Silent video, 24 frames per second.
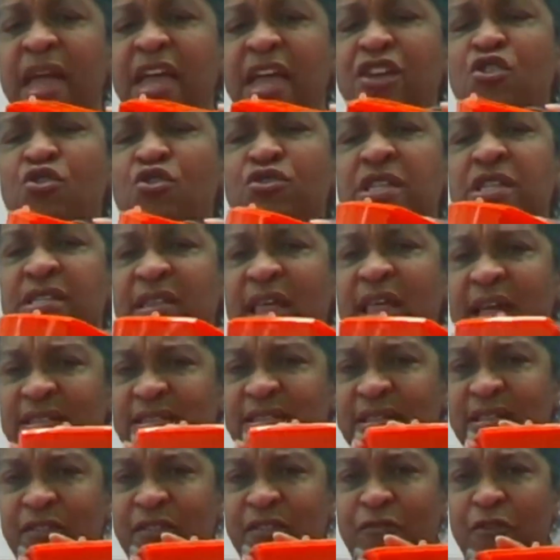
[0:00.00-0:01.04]
It uses
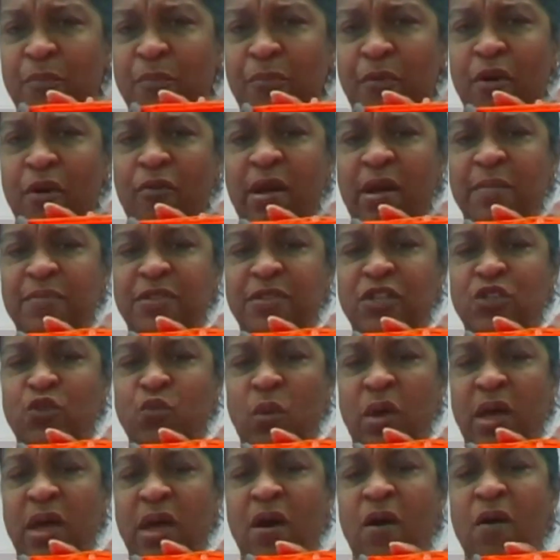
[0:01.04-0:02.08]
lots of different programs
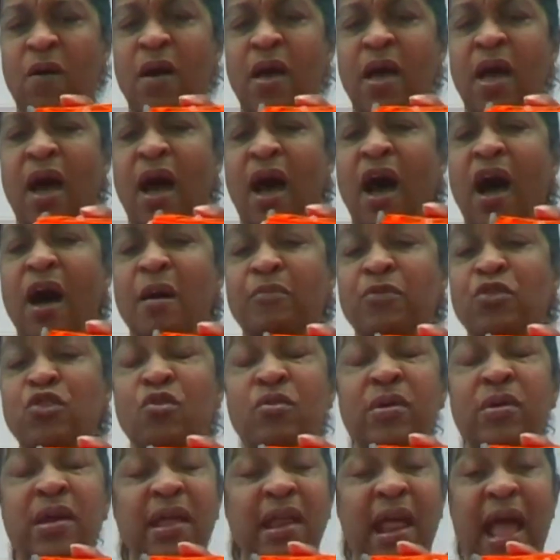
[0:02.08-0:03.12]
as well.
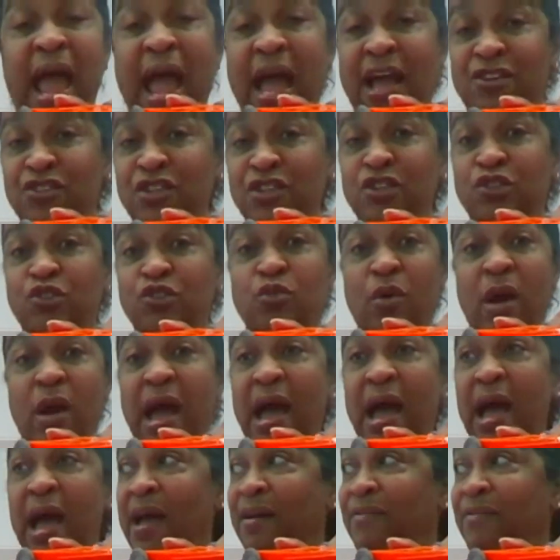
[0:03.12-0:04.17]
You can actually
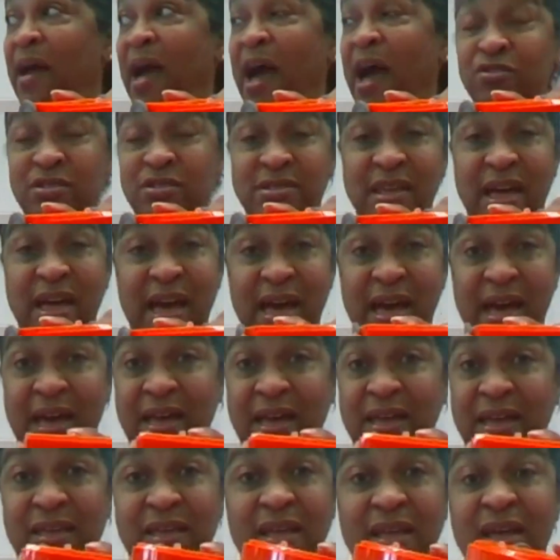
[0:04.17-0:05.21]
drive
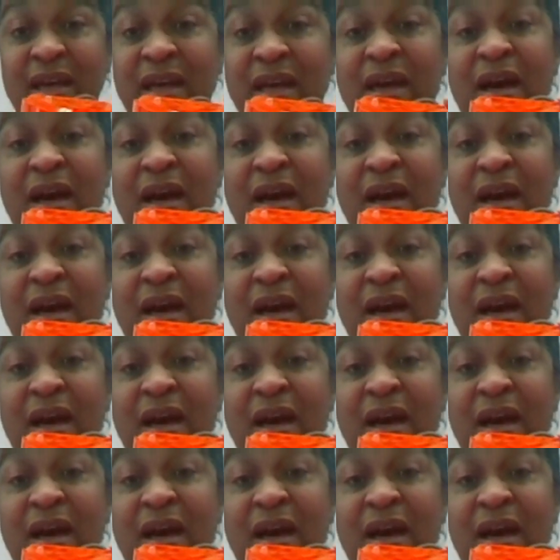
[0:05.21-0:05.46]
outside